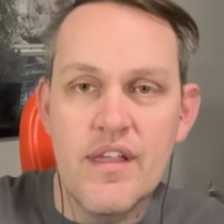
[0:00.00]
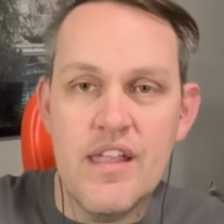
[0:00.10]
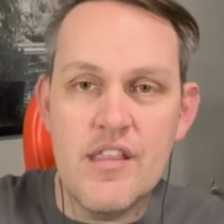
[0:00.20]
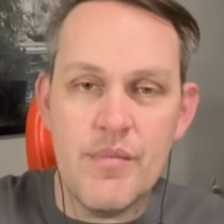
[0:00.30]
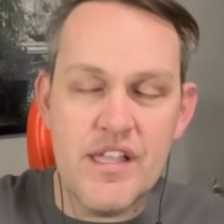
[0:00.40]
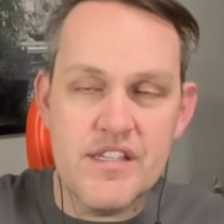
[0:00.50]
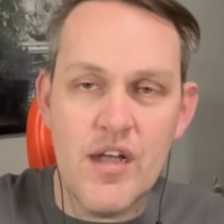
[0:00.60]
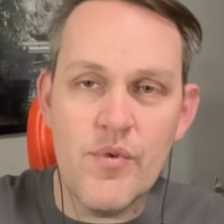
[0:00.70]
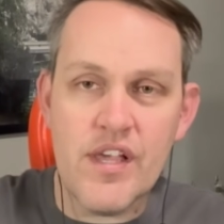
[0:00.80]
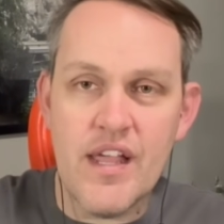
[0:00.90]
And then by the
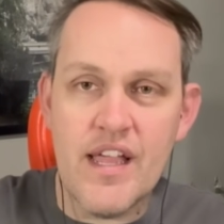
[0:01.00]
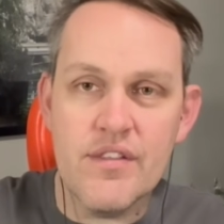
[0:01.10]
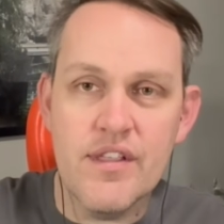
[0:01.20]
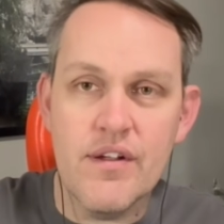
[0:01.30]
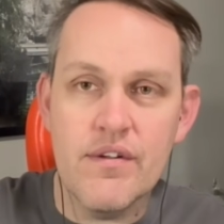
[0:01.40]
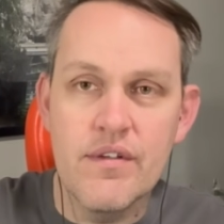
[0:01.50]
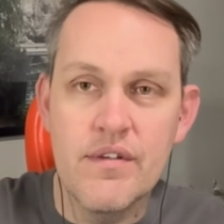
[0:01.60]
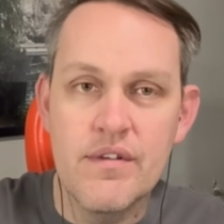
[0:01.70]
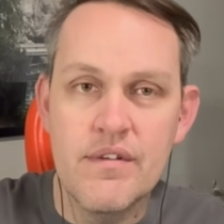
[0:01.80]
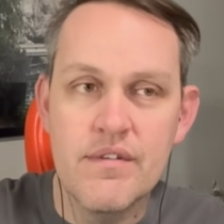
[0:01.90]
time we got out there,
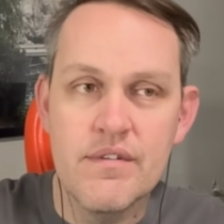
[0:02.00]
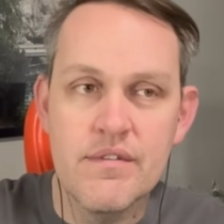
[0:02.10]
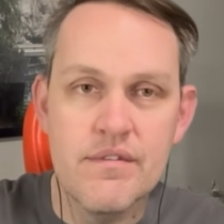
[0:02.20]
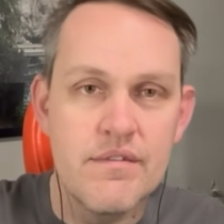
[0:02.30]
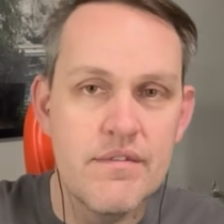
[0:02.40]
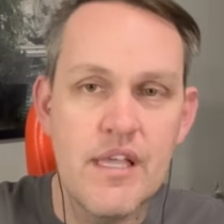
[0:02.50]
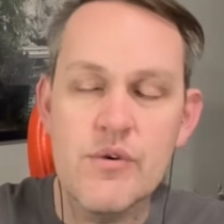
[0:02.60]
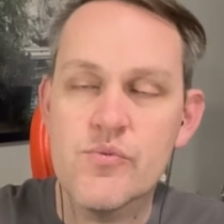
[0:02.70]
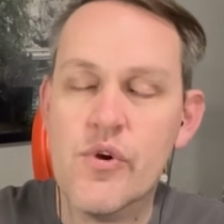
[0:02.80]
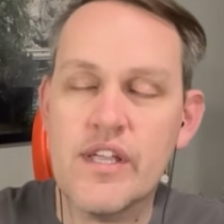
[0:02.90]
it
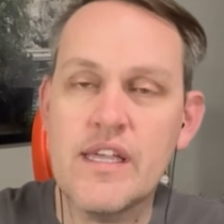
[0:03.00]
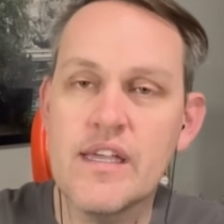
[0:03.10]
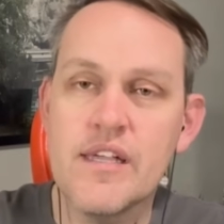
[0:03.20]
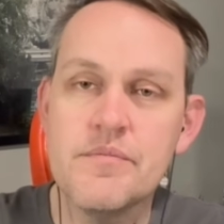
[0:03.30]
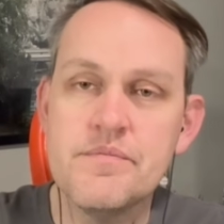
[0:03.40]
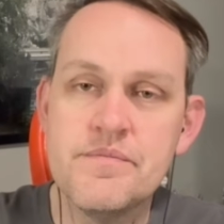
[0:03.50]
was working again.